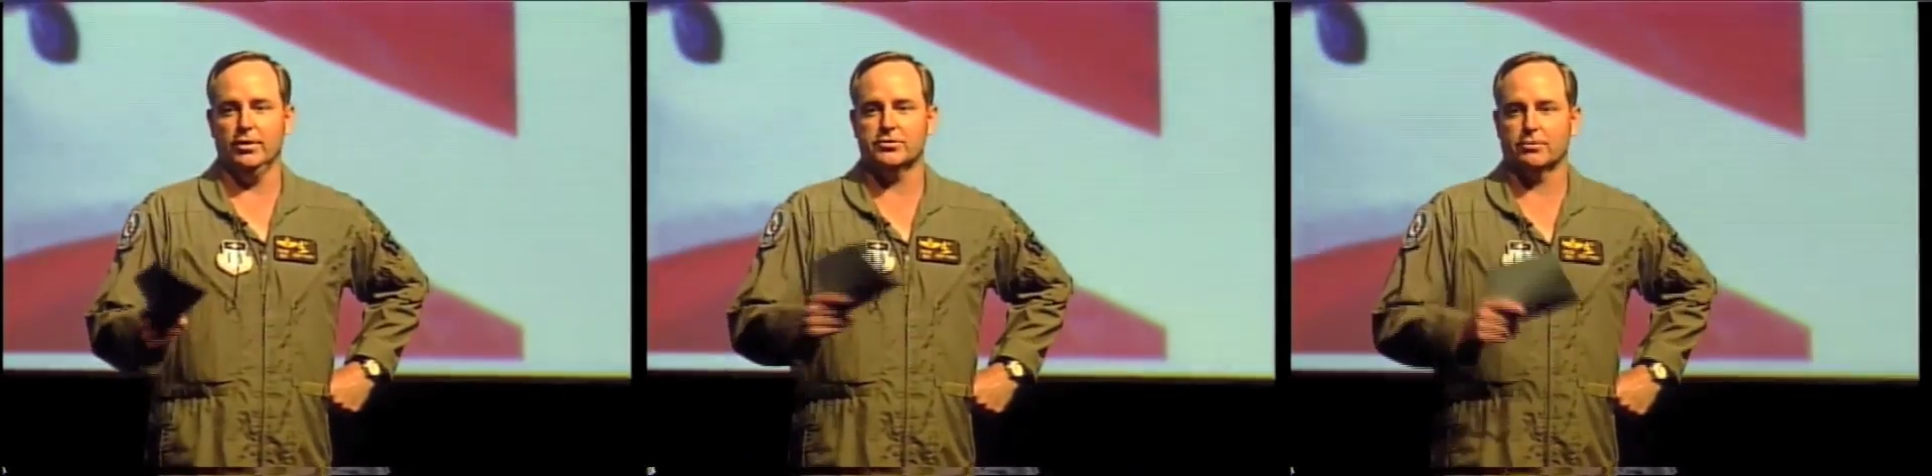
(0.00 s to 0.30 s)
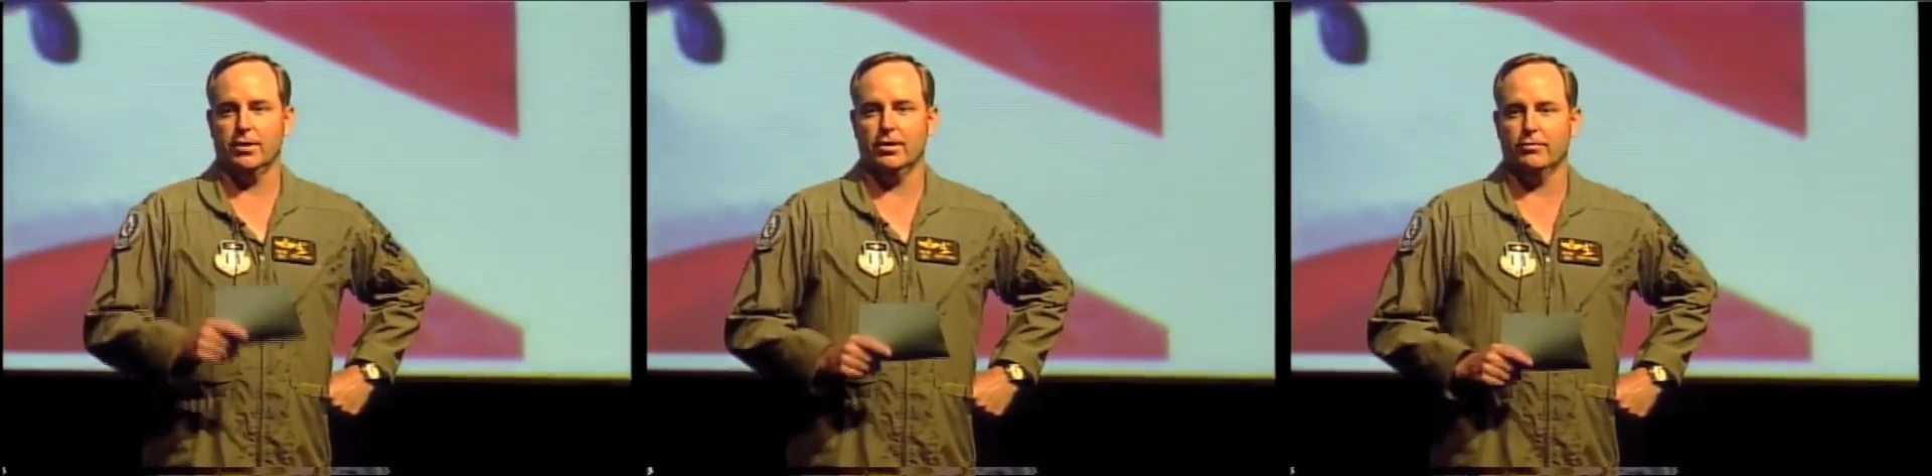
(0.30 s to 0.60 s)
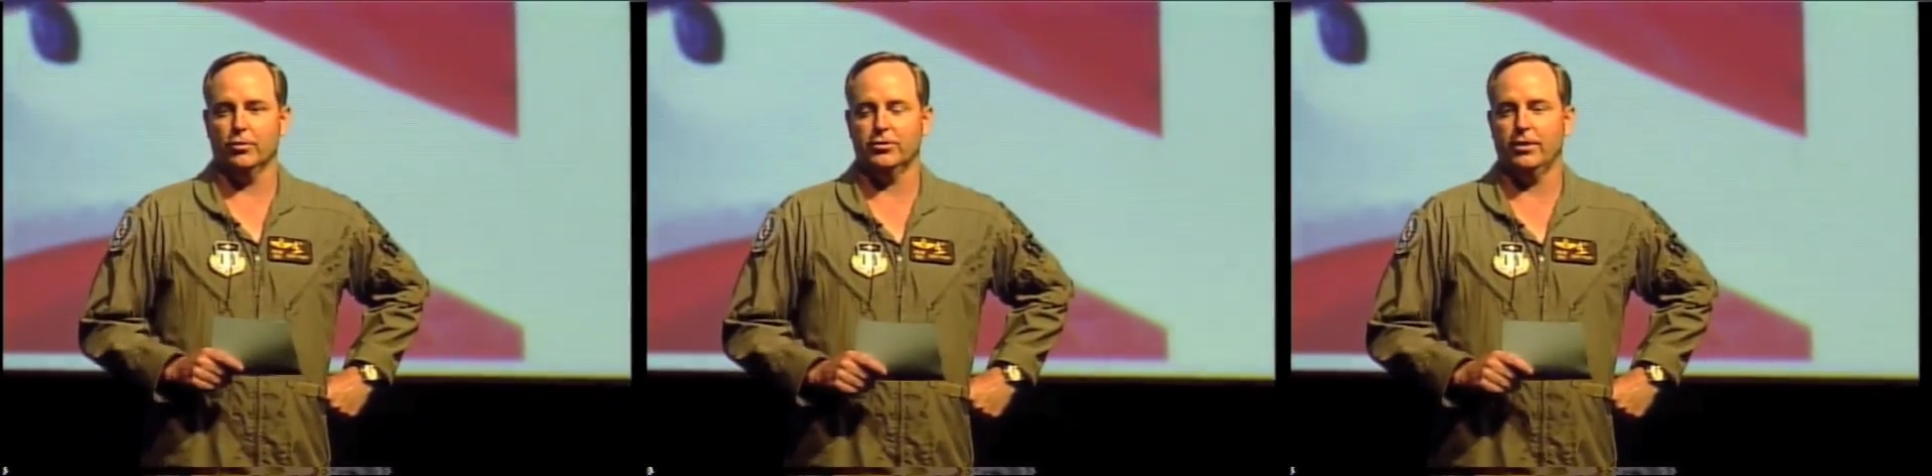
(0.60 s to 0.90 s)
this is great Air
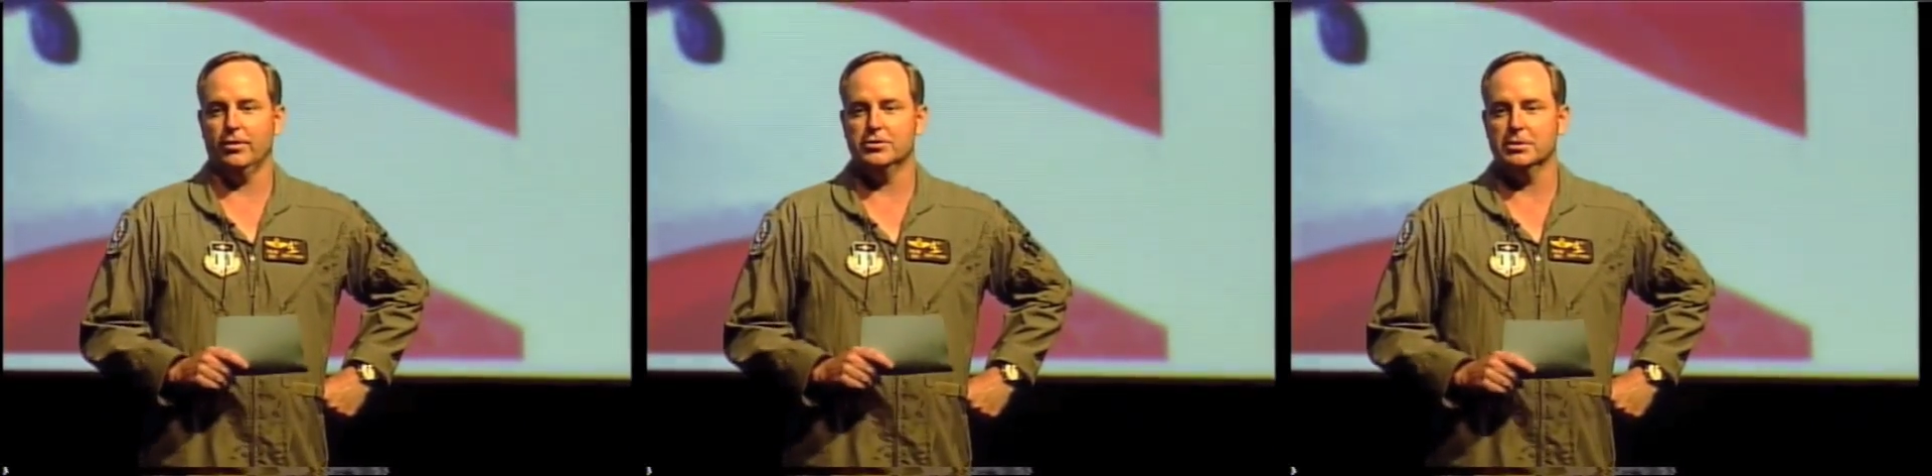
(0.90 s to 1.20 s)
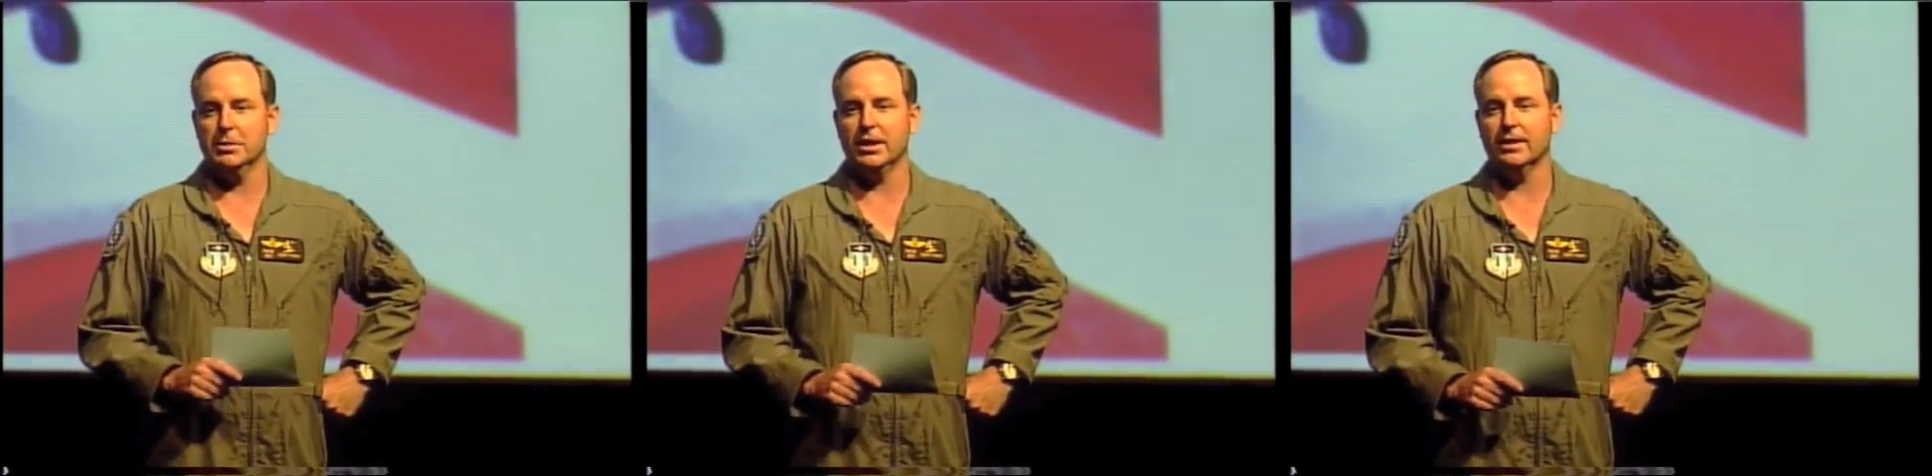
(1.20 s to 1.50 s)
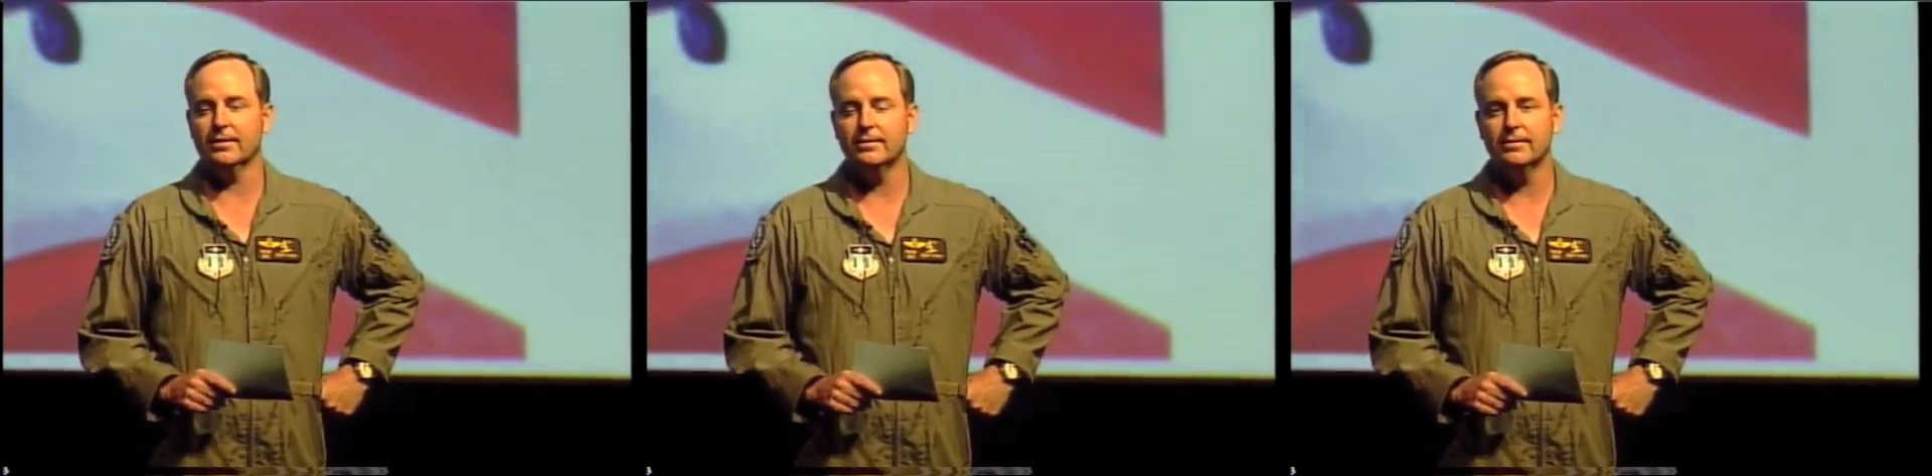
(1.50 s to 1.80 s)
Force heritage in the
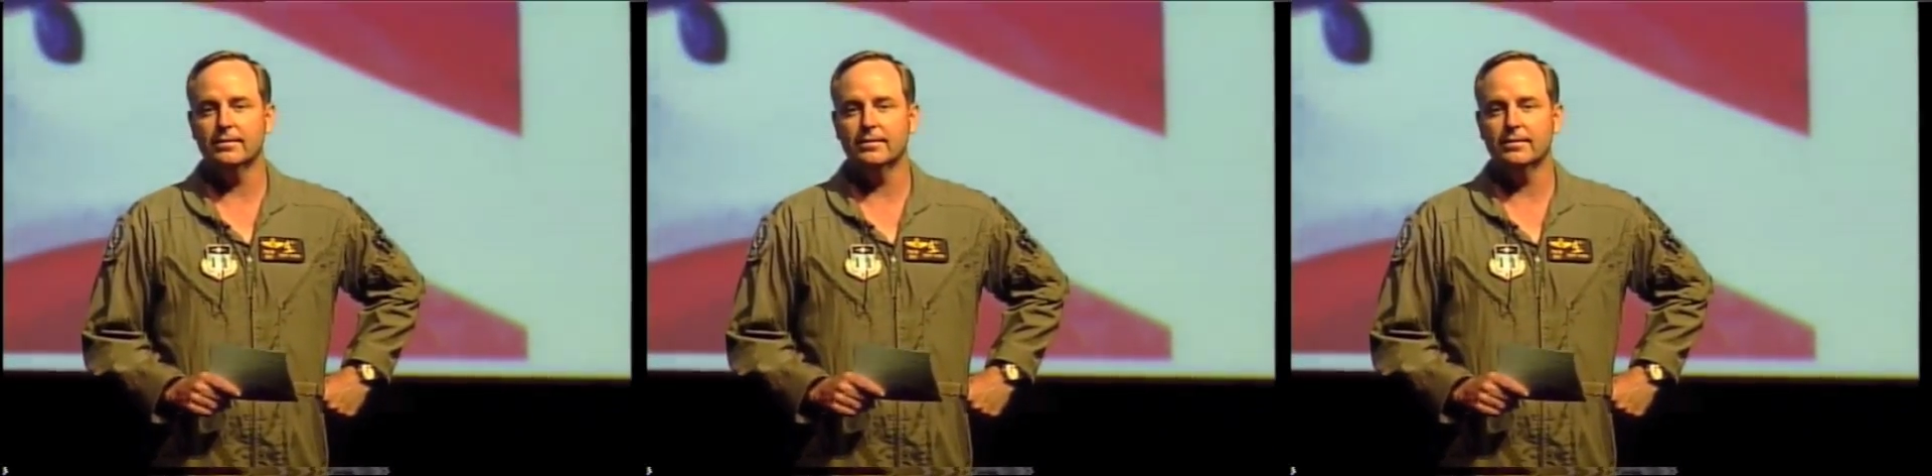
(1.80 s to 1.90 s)
making.